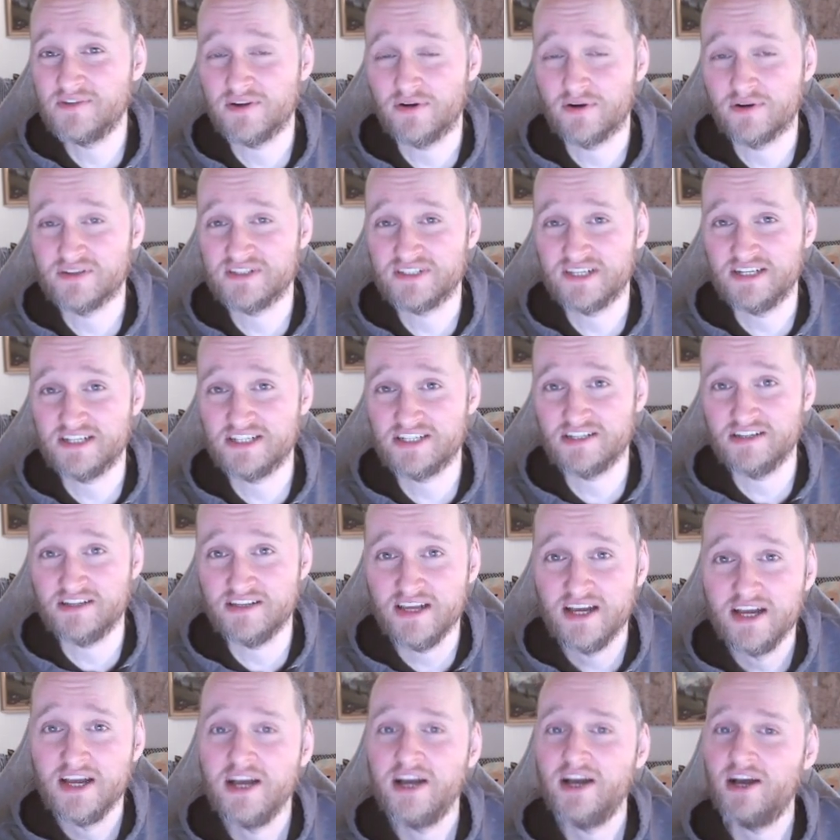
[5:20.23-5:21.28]
are essentially
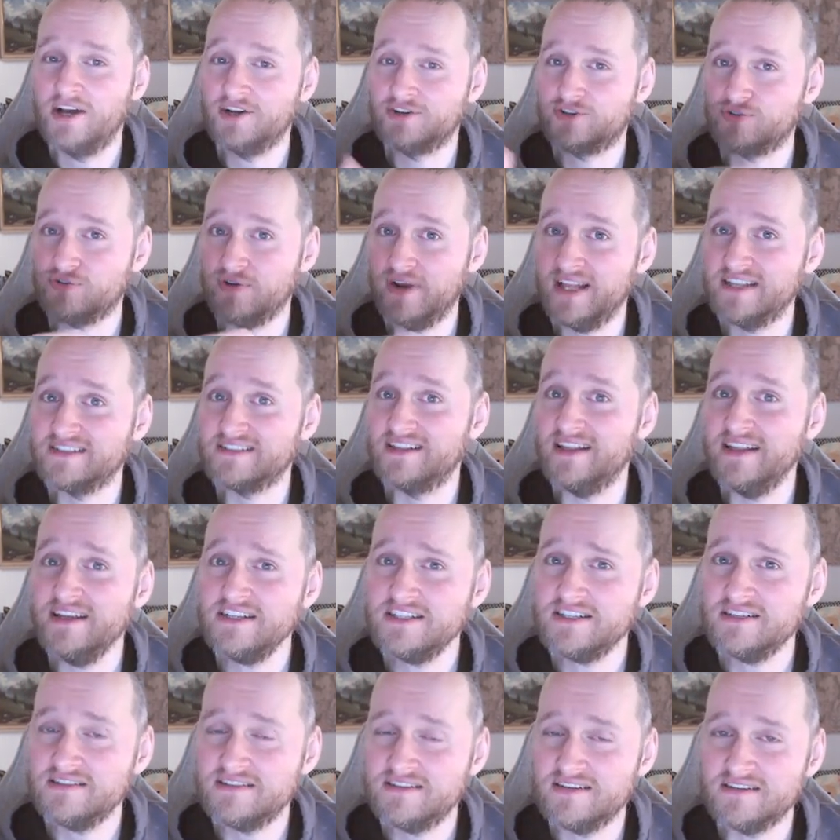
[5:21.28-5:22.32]
a
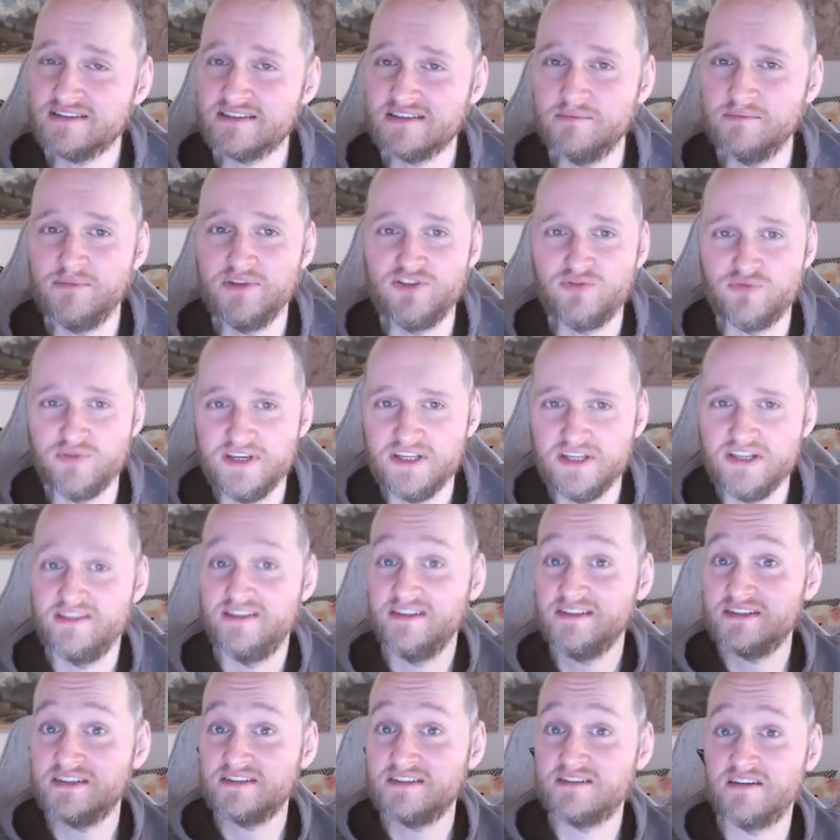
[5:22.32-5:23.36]
translation system between
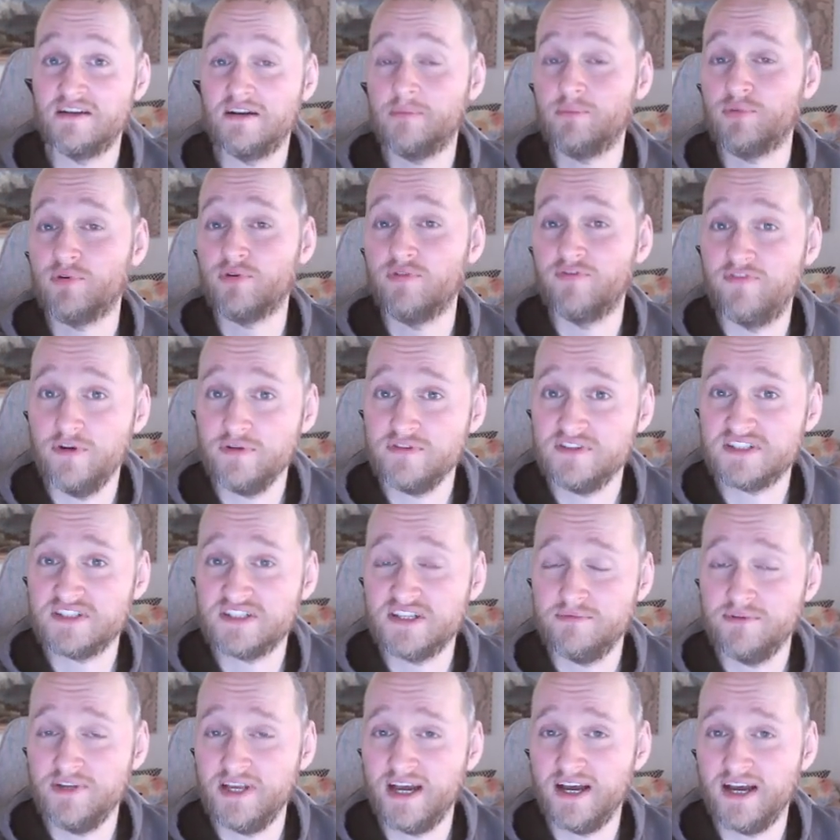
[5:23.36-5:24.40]
this is the number of votes
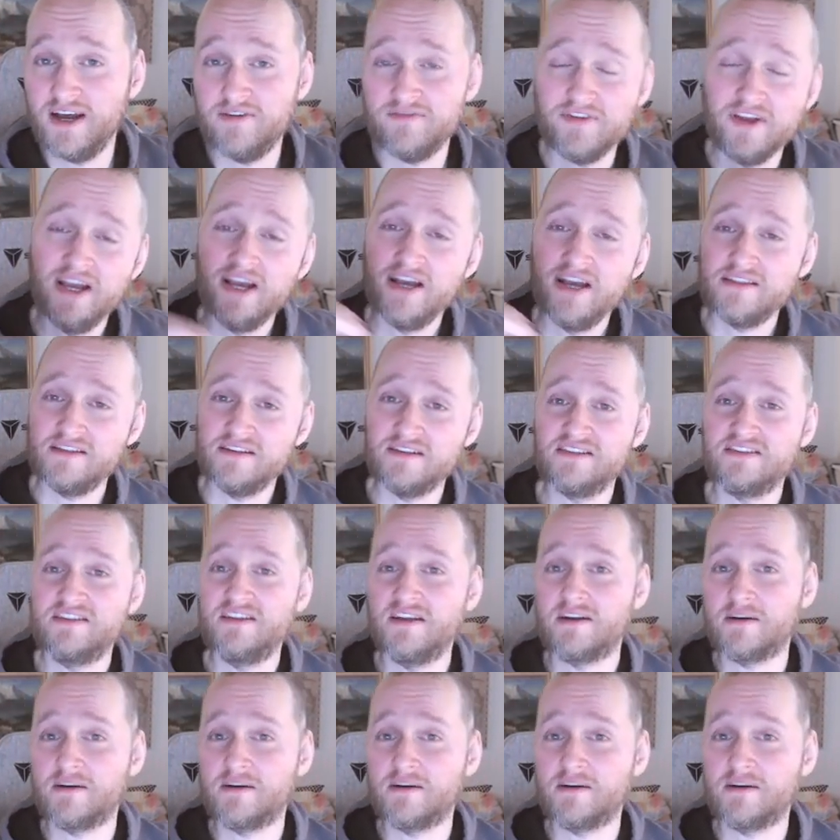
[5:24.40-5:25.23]
that we have, this is the